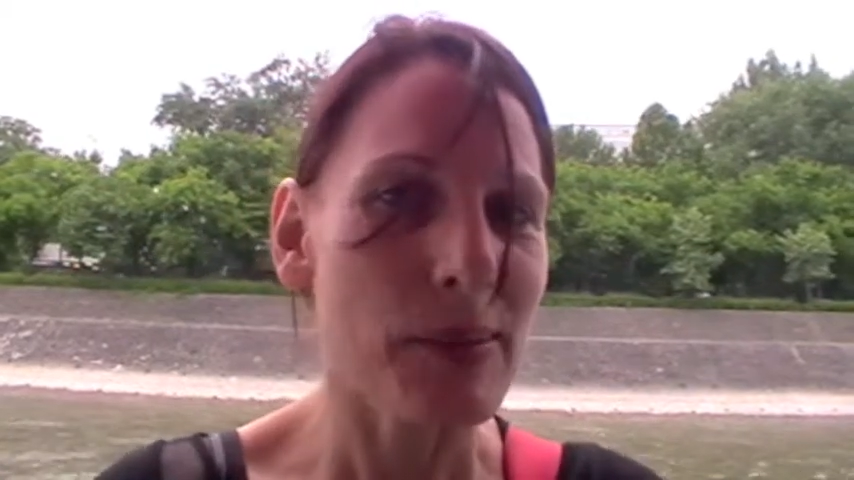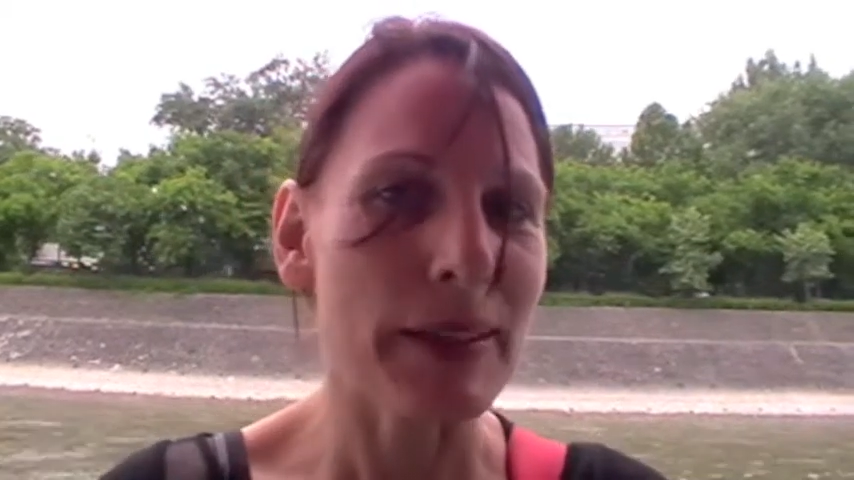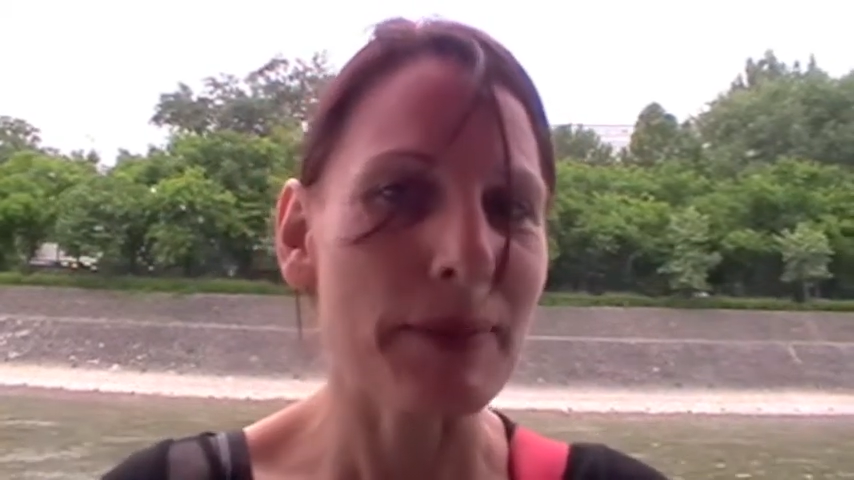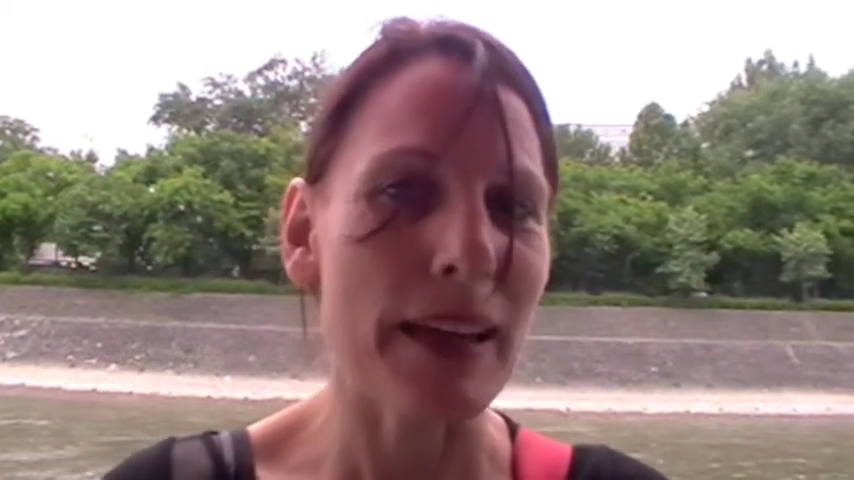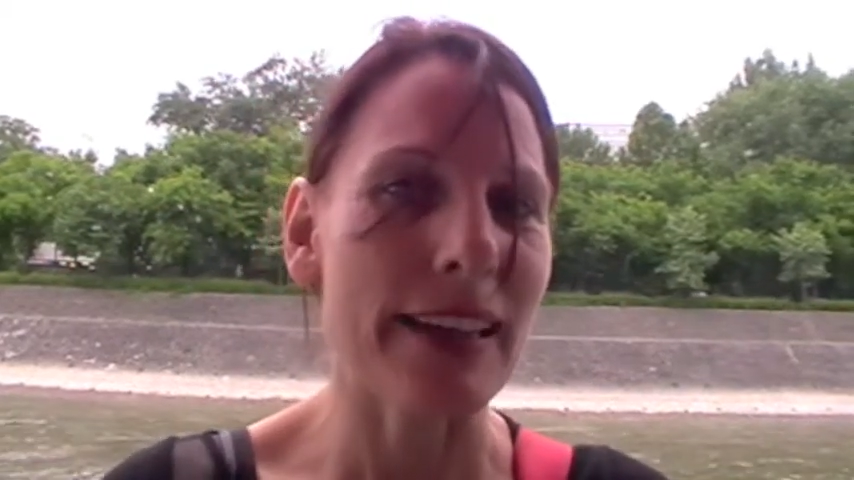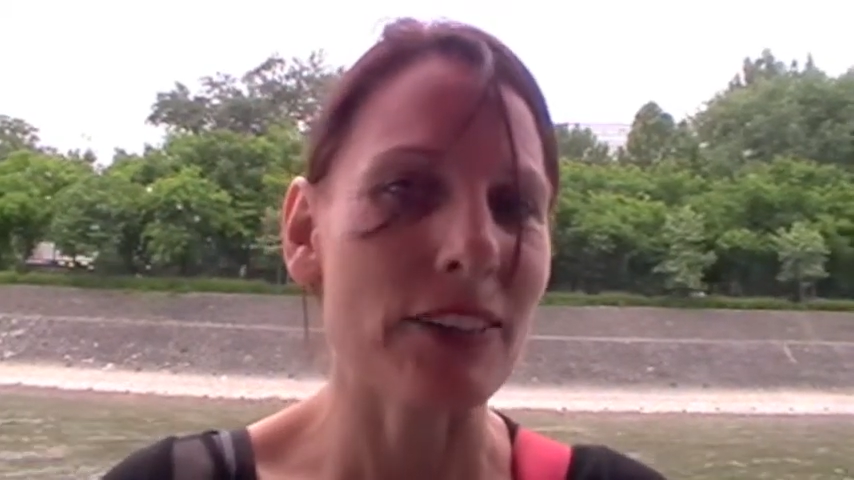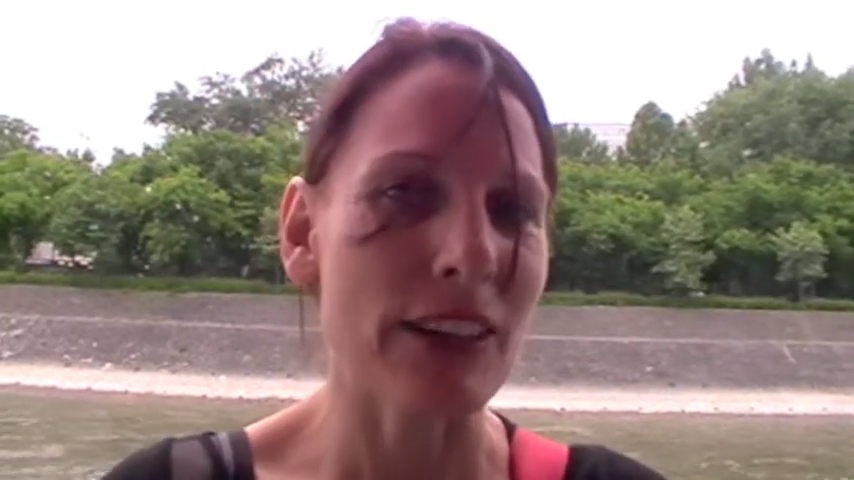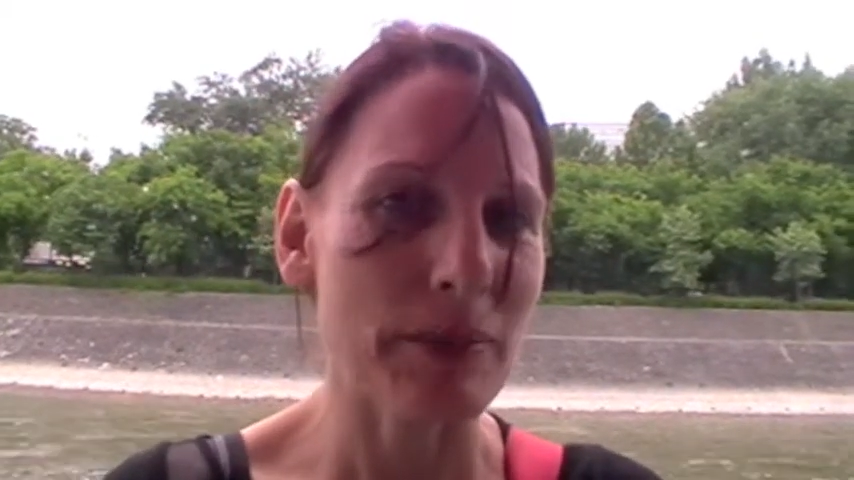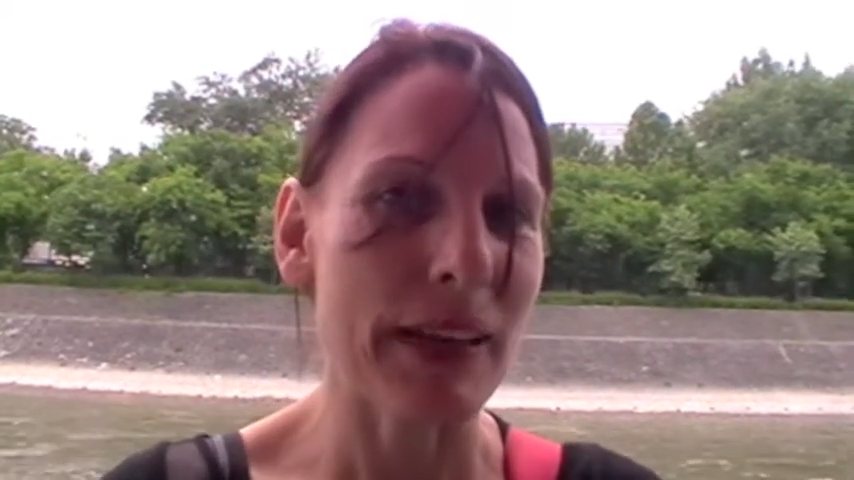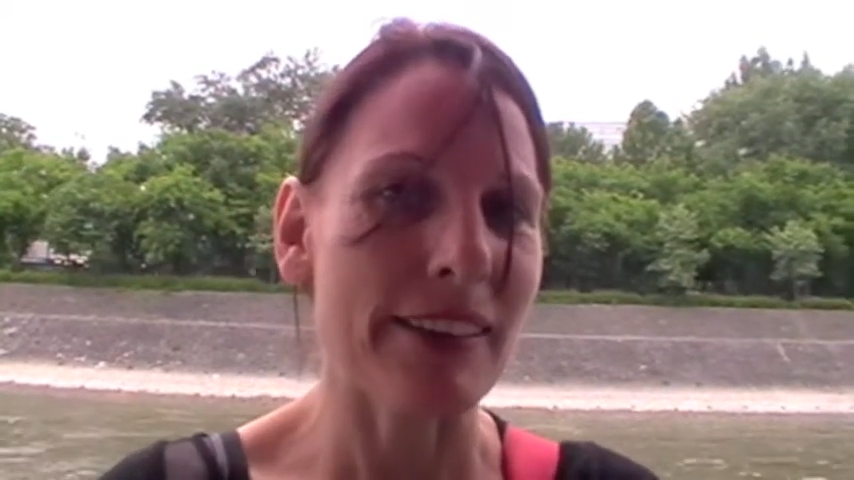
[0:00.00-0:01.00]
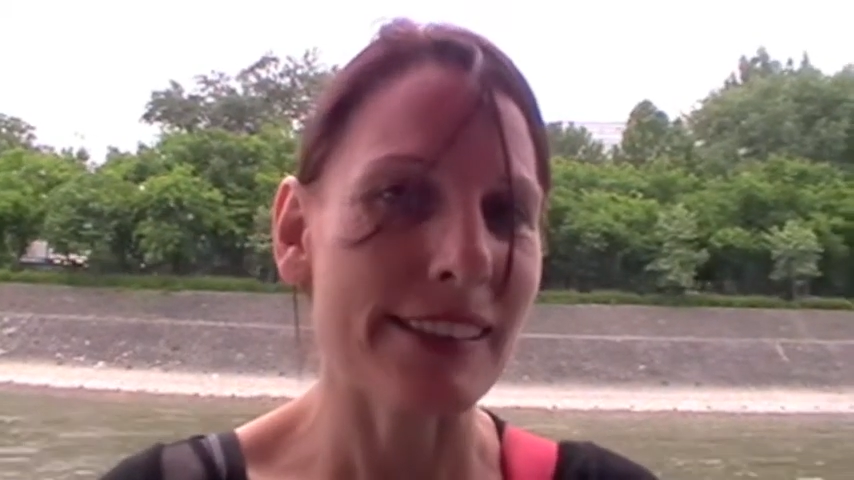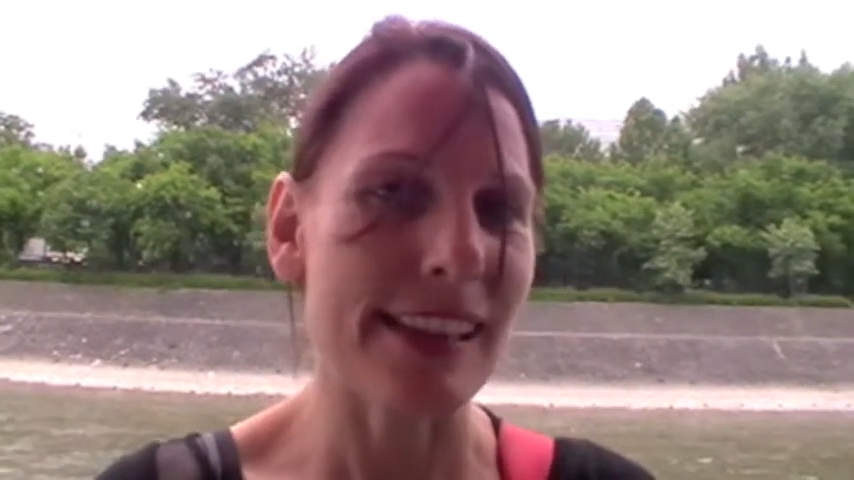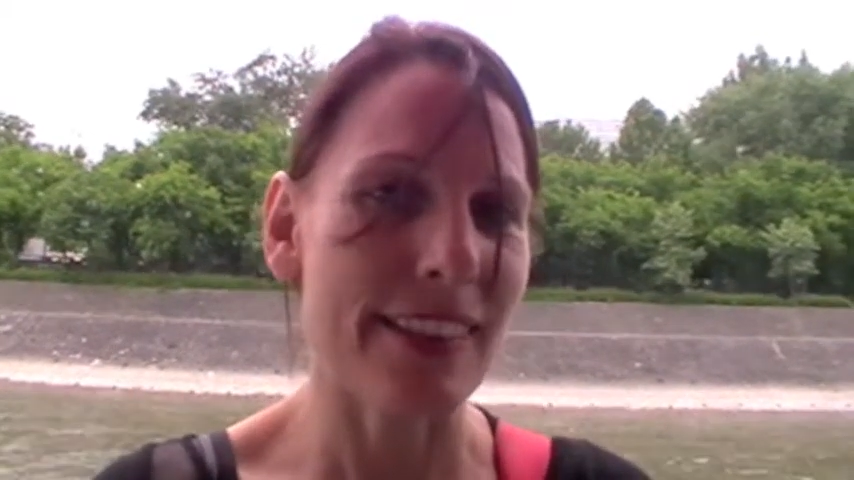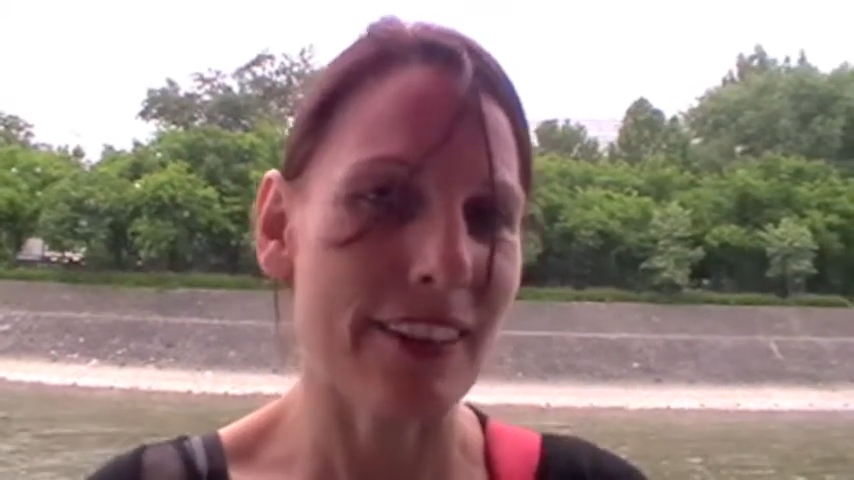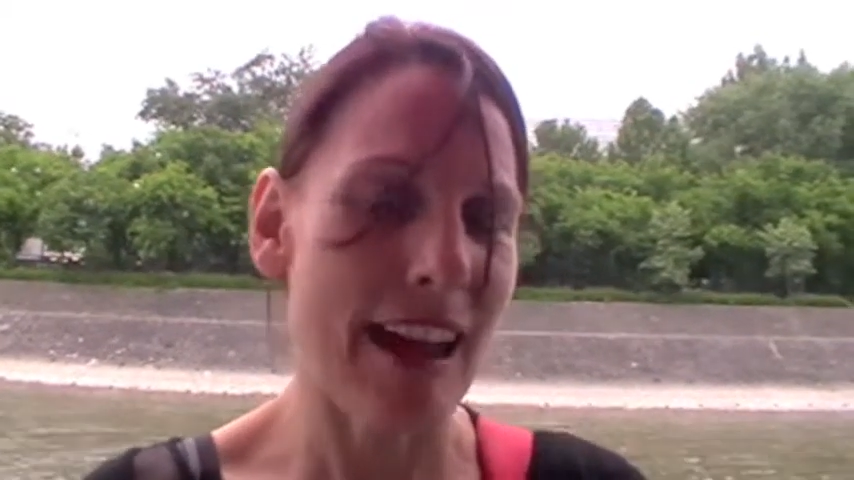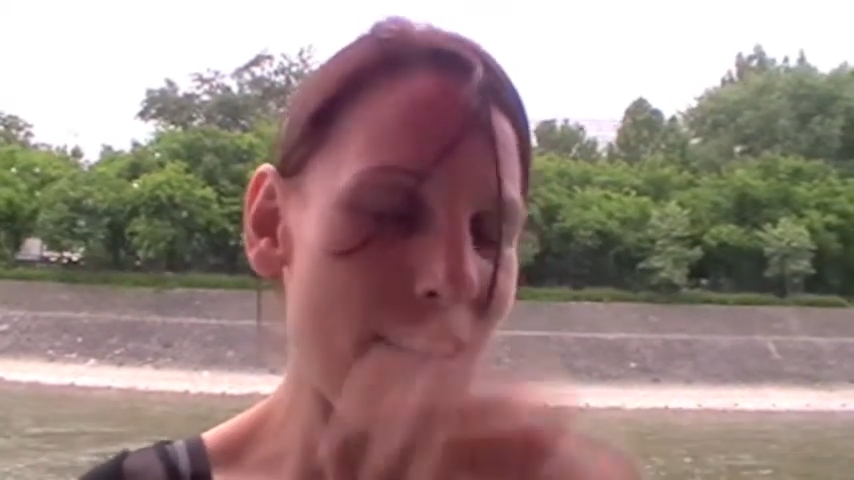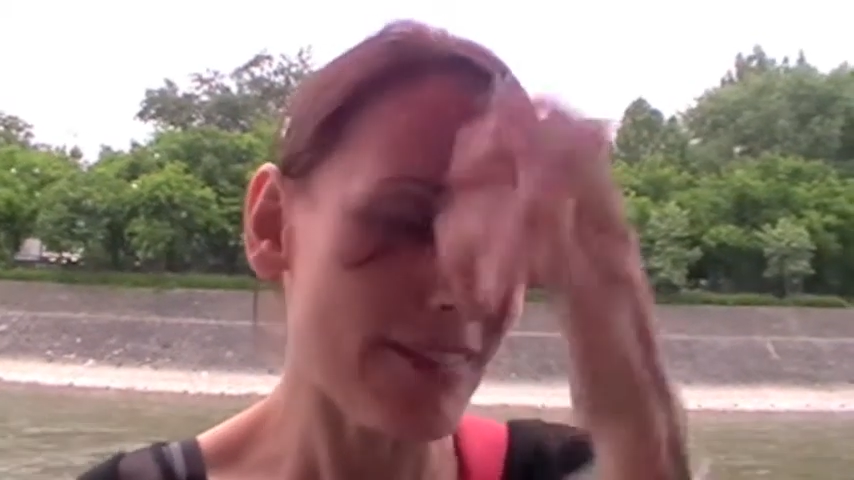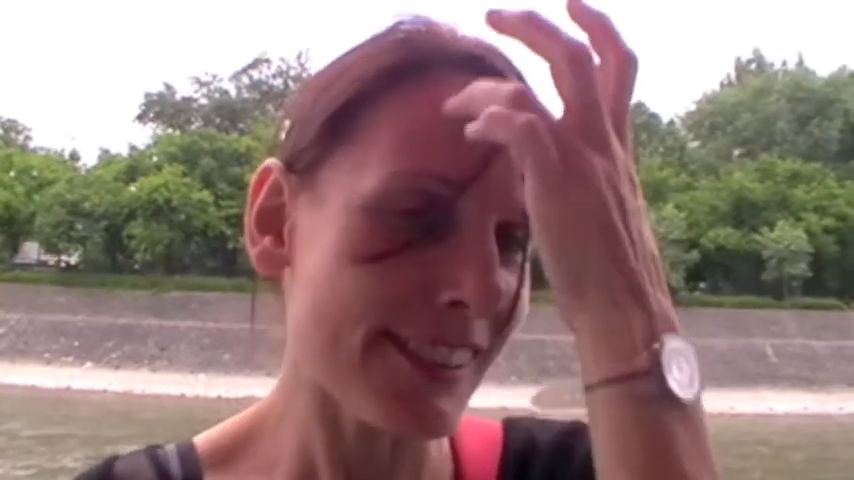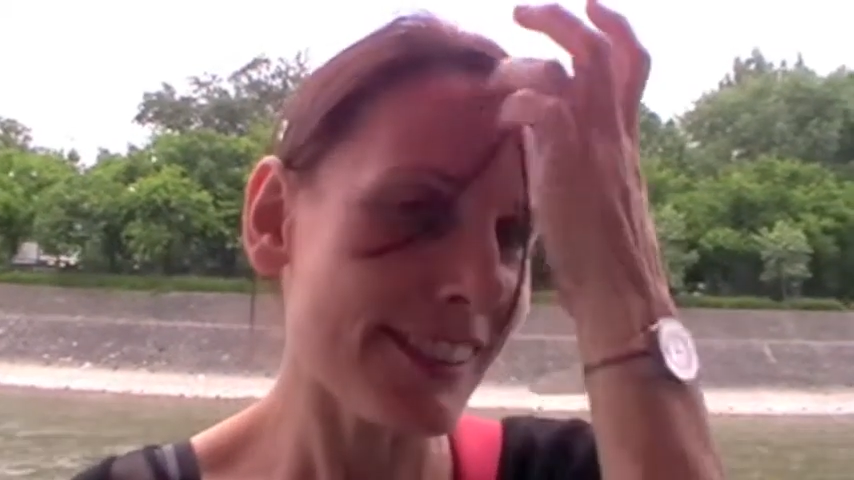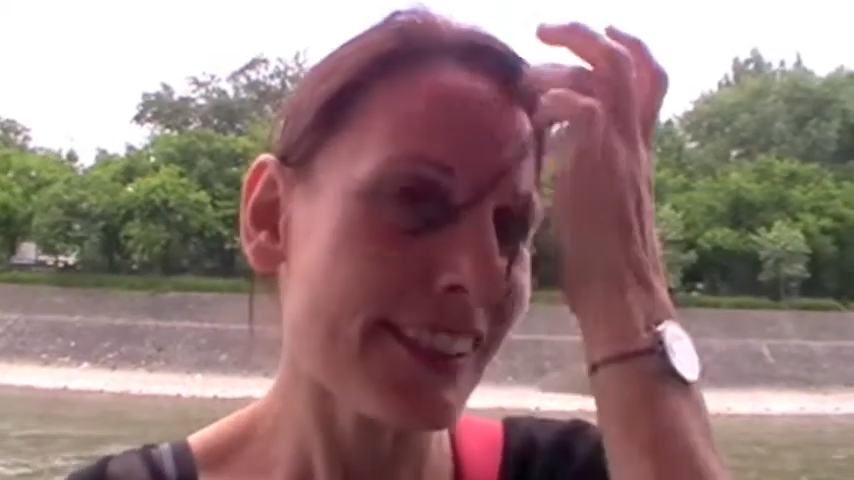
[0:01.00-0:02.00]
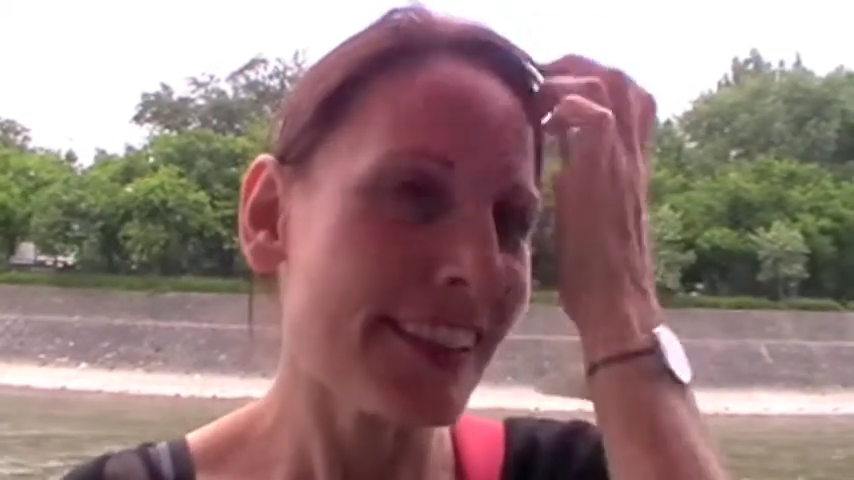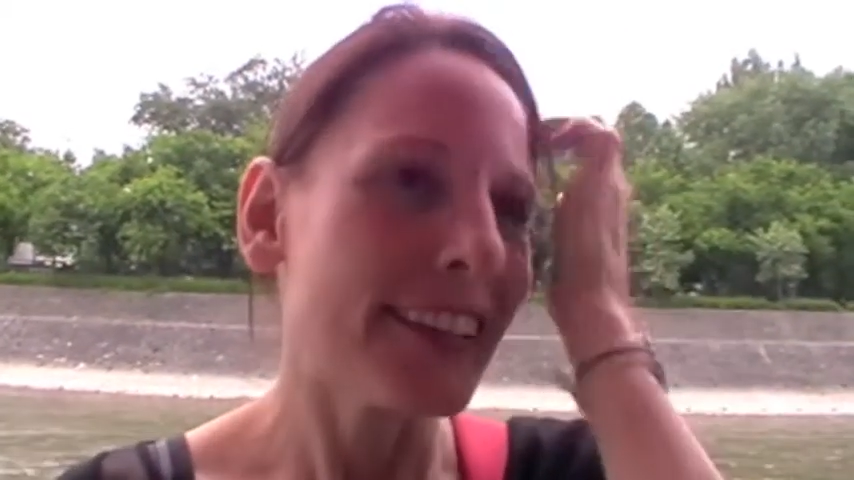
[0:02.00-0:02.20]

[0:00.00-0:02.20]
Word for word: where my grandparents had their house,